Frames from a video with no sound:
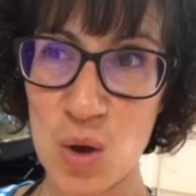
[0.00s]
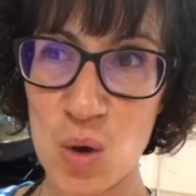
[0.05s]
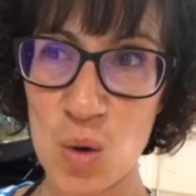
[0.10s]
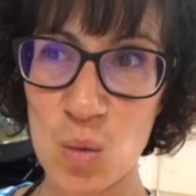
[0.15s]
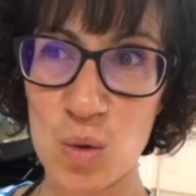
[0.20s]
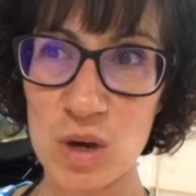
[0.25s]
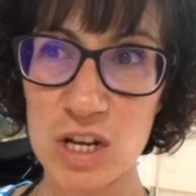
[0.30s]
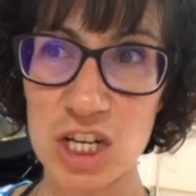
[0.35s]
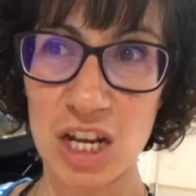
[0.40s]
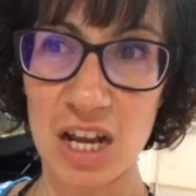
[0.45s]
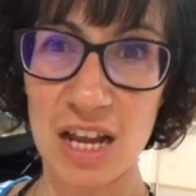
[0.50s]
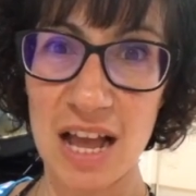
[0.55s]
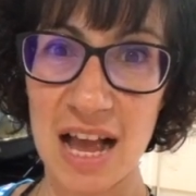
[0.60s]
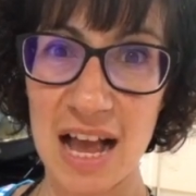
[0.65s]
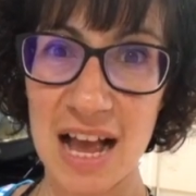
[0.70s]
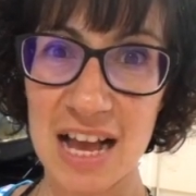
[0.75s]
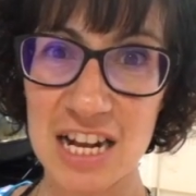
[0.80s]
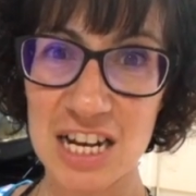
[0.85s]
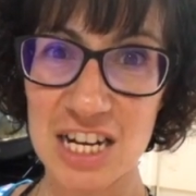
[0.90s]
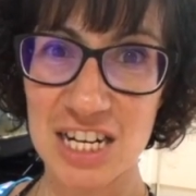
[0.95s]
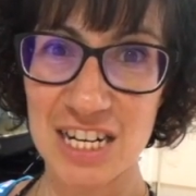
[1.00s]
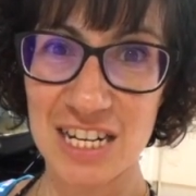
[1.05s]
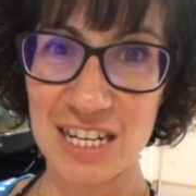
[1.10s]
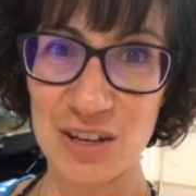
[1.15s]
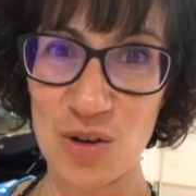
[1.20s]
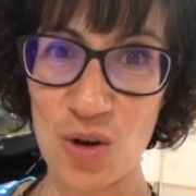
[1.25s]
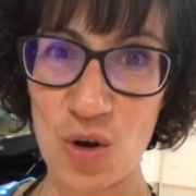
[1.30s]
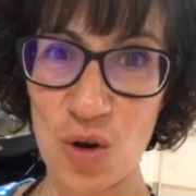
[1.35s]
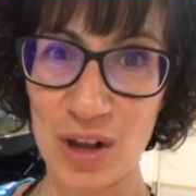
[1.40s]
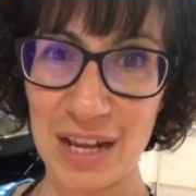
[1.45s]
which I actually
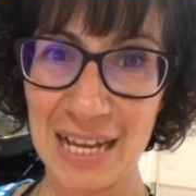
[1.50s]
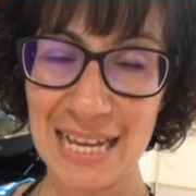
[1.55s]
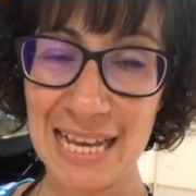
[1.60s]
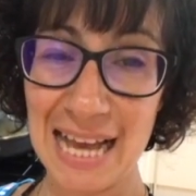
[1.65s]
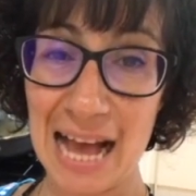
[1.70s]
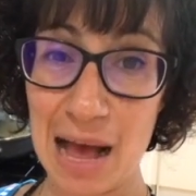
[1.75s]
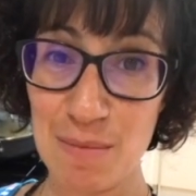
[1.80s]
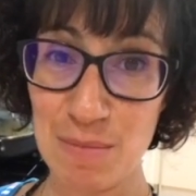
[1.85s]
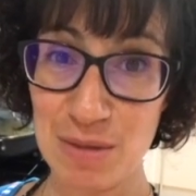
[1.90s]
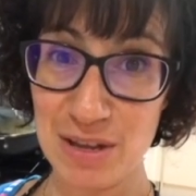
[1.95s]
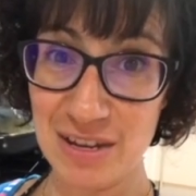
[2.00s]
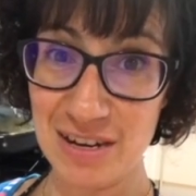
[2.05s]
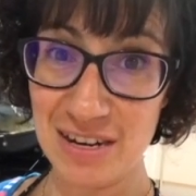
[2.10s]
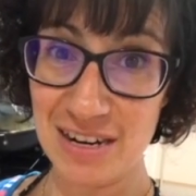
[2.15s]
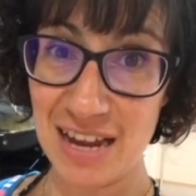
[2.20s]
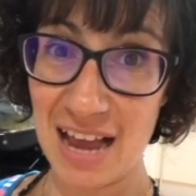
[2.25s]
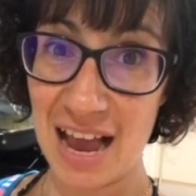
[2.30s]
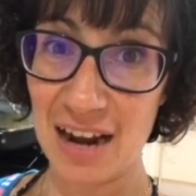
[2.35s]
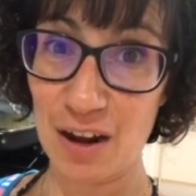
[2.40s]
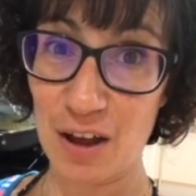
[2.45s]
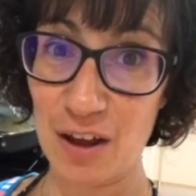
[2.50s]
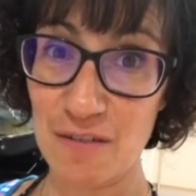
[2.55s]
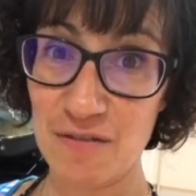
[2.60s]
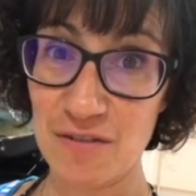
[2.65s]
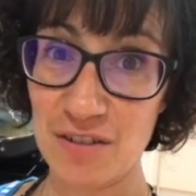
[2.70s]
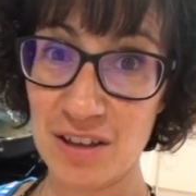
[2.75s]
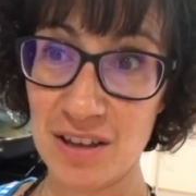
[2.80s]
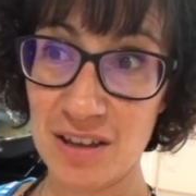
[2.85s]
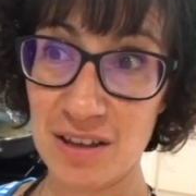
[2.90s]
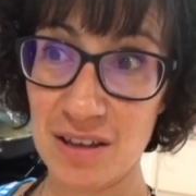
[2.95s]
got gammon and I've
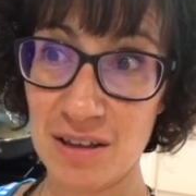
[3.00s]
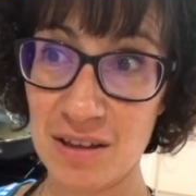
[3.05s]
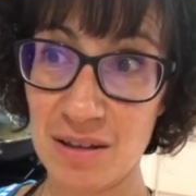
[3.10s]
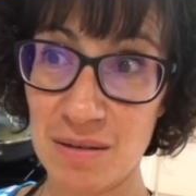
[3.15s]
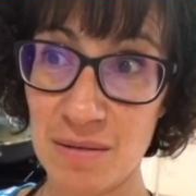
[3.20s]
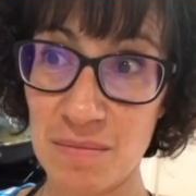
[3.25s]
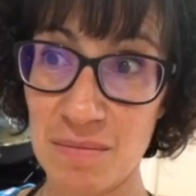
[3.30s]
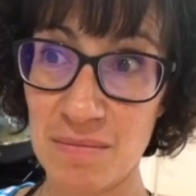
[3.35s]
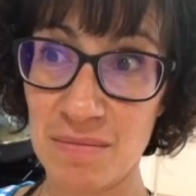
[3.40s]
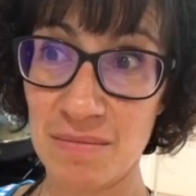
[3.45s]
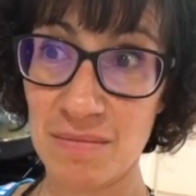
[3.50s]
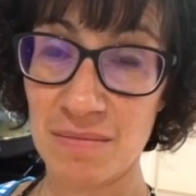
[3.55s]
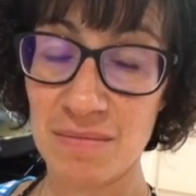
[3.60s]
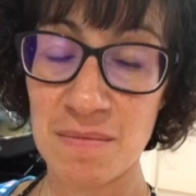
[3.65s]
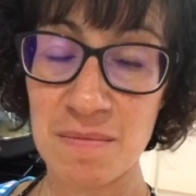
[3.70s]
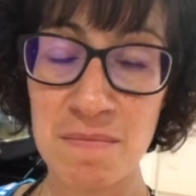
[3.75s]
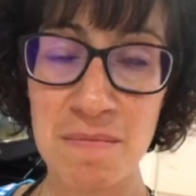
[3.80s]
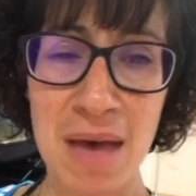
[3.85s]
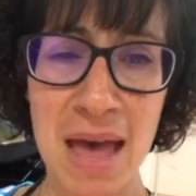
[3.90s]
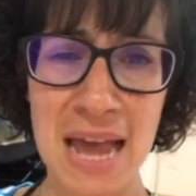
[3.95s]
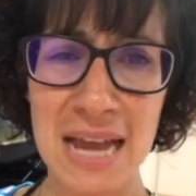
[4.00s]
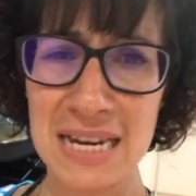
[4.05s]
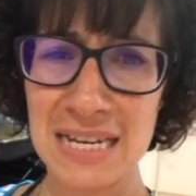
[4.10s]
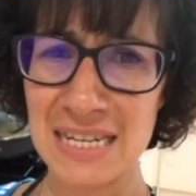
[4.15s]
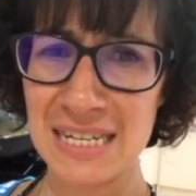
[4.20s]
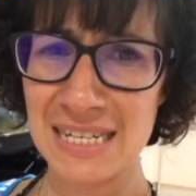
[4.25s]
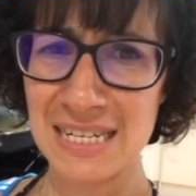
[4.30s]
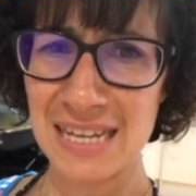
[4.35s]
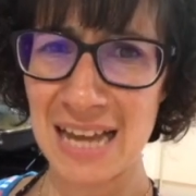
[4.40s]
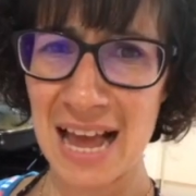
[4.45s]
made
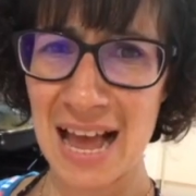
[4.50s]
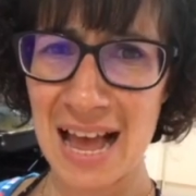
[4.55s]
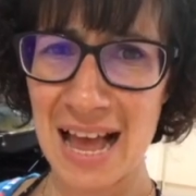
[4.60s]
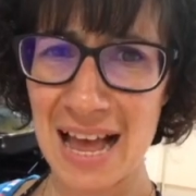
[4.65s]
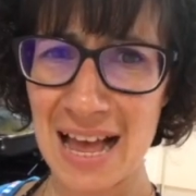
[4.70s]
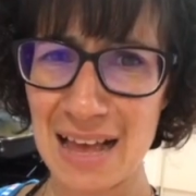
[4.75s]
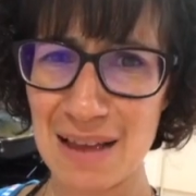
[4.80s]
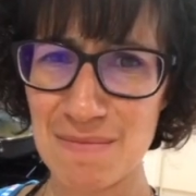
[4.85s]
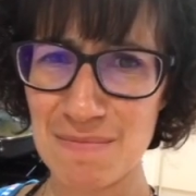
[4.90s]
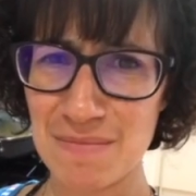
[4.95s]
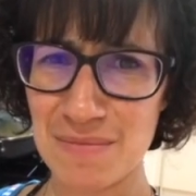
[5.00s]
into ham,